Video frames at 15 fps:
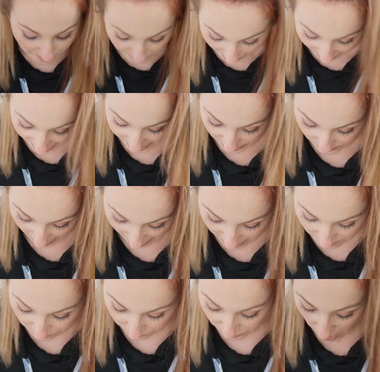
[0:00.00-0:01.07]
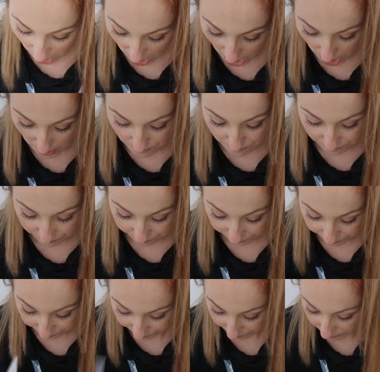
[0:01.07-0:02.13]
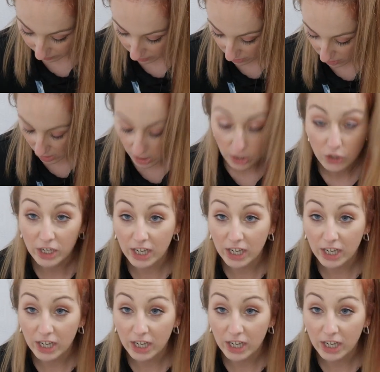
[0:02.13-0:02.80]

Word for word: but anyway, um, you